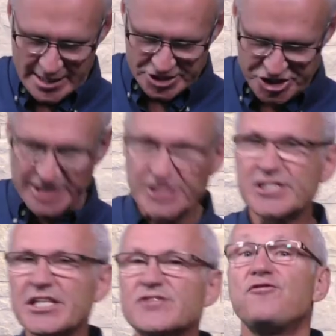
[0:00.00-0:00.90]
Jesus
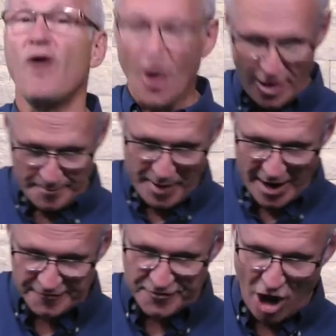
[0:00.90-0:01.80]
is far
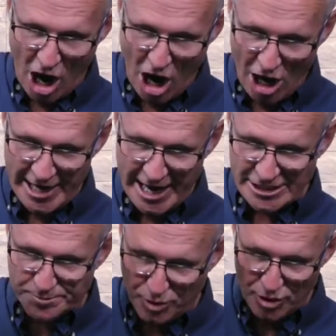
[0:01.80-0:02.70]
above. God
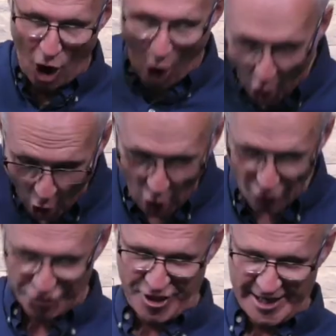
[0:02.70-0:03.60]
has put all
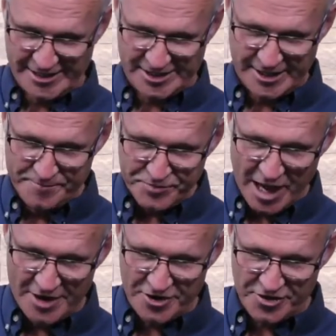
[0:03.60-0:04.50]
things
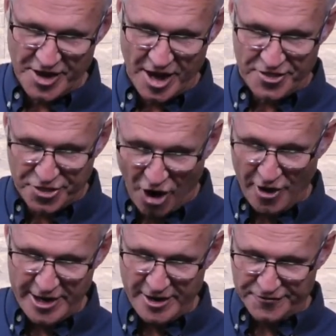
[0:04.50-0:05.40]
under the
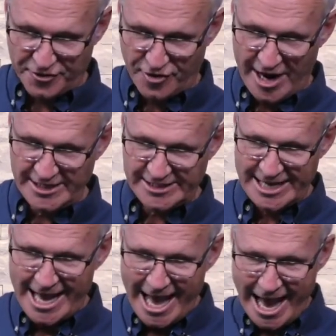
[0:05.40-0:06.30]
authority of Christ
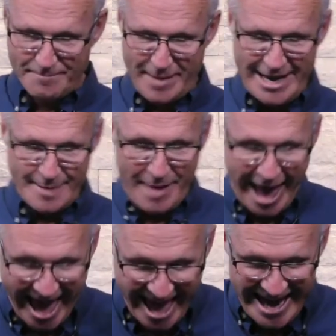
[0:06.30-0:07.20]
and made him
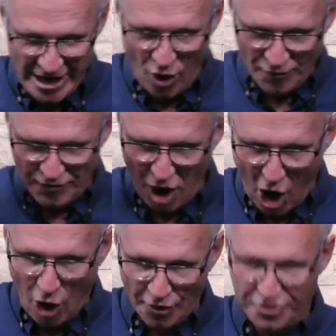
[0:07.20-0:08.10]
head over
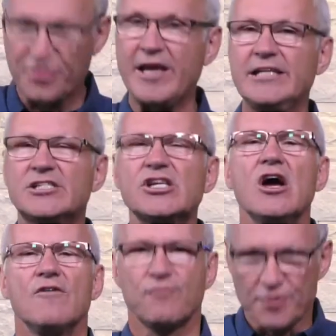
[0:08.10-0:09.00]
all things
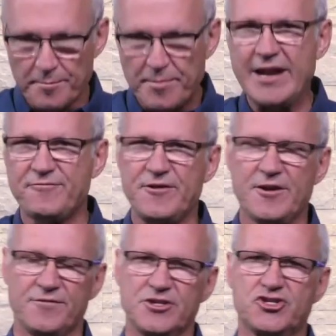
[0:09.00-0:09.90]
for the benefit
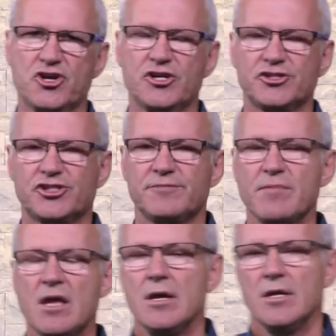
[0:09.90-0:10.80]
of the church.
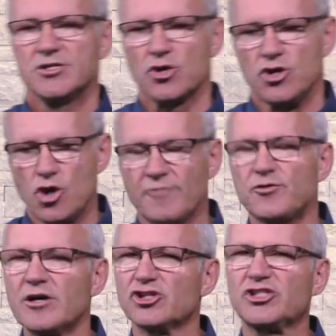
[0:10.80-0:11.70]
So you have to
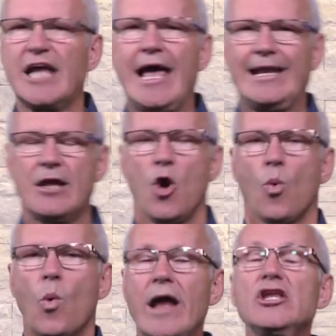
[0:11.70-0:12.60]
understand,
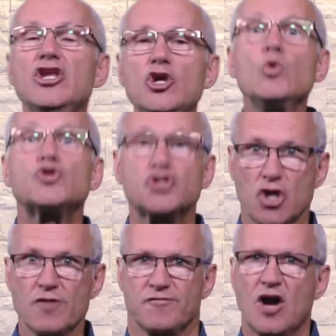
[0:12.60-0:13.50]
when you
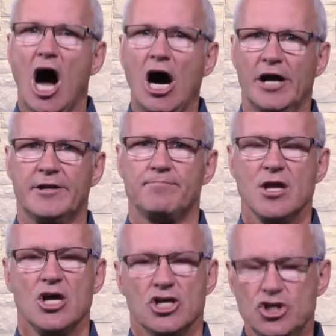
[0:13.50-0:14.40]
serve God,
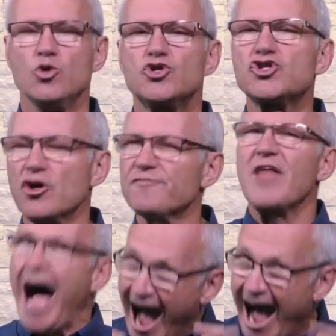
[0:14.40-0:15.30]
you serve
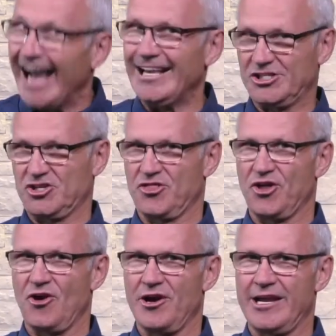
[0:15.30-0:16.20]
the highest
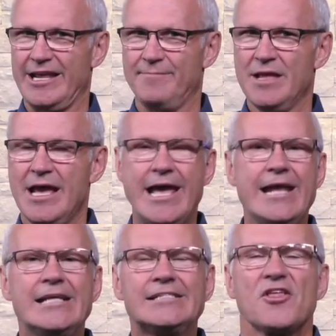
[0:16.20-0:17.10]
authority.
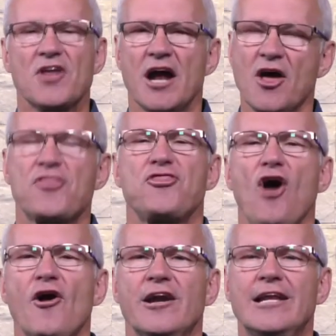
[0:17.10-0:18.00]
It is an
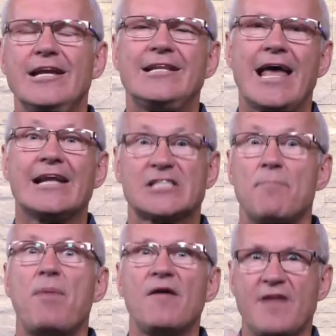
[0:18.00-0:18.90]
authority that is
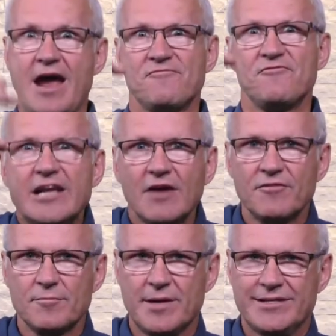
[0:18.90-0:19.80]
above every
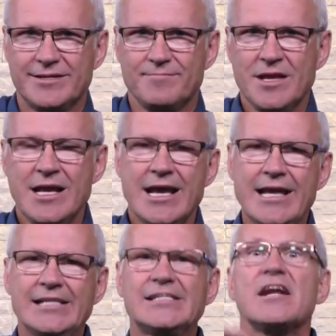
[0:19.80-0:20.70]
government.
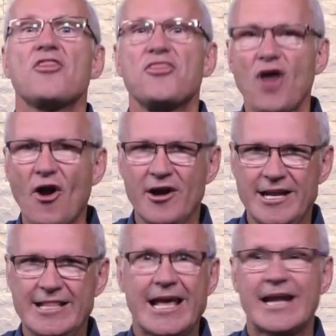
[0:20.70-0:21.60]
It is an
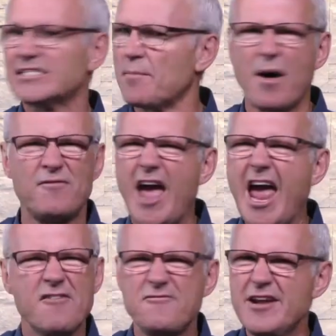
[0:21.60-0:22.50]
authority that is above
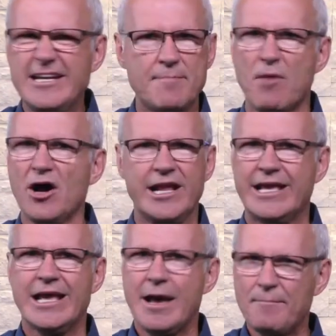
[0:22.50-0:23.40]
every
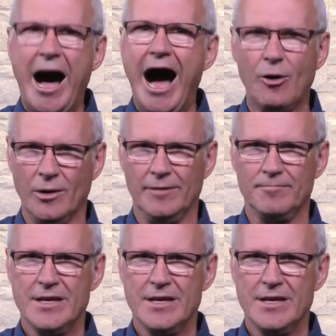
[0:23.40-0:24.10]
demonic power.